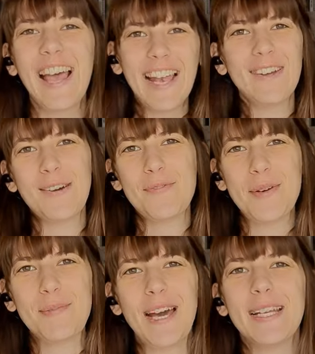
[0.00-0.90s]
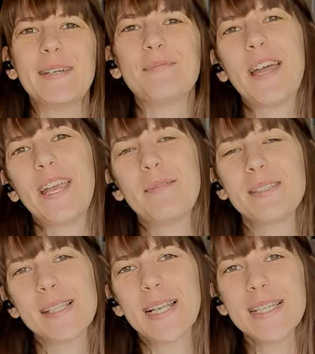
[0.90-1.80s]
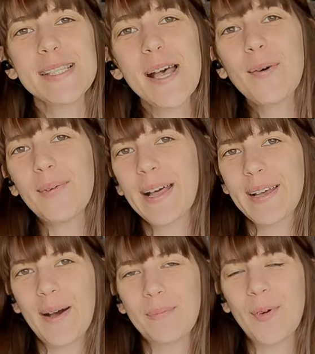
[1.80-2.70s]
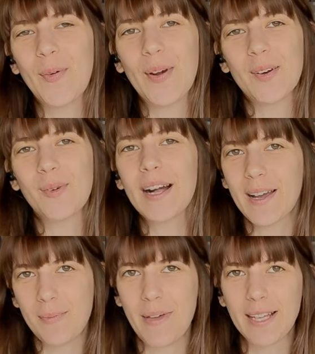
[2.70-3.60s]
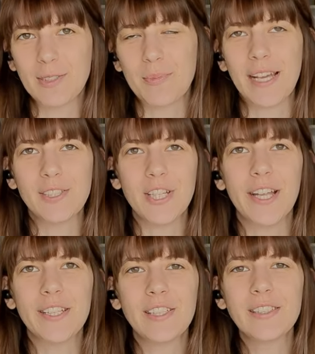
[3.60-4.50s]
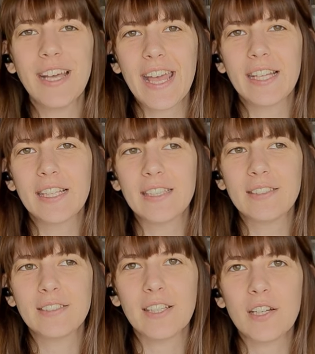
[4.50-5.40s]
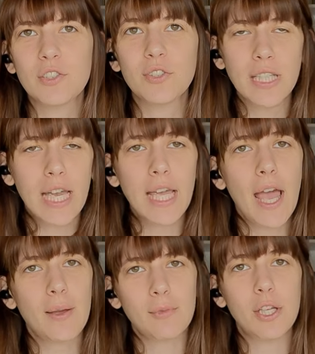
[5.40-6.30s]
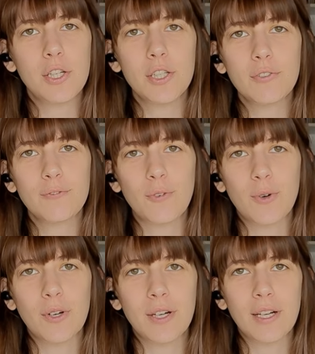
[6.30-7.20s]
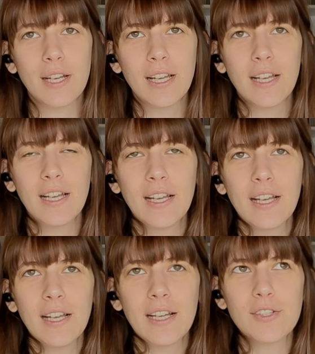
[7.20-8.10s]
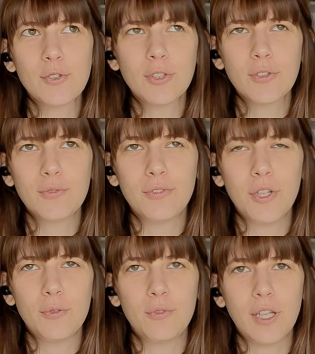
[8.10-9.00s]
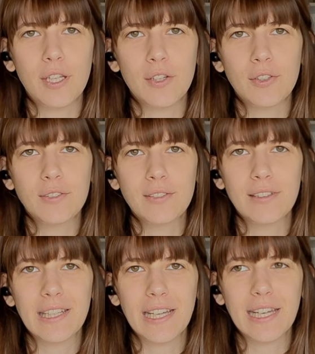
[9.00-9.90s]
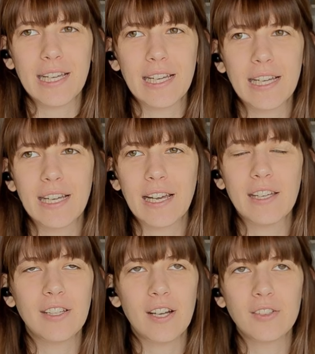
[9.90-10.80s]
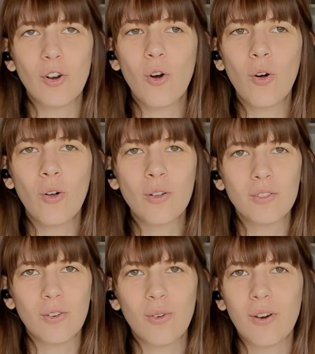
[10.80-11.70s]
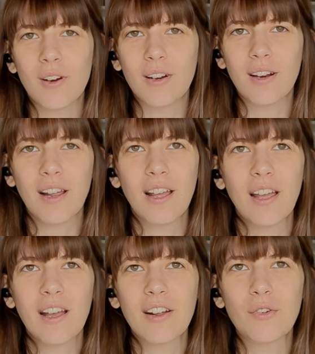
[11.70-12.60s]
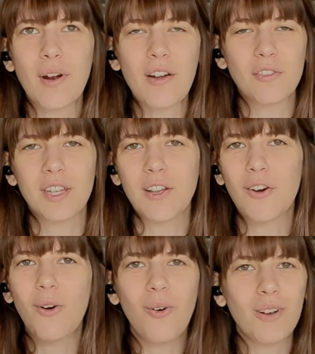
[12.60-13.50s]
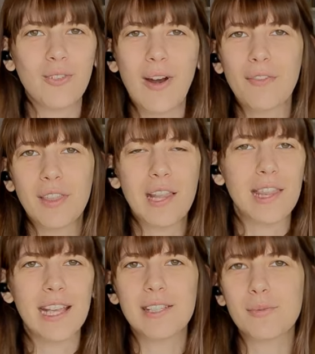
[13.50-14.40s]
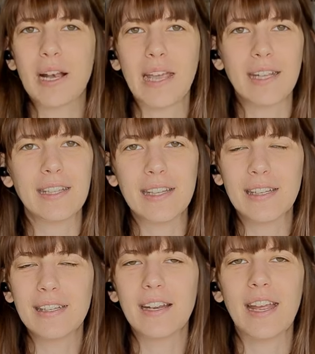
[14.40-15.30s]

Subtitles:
Hello everybody, my name is Elisa, welcome back to my channel, and today I'm here for a sort of new video, like a yarn haul or crafty haul, crafty things related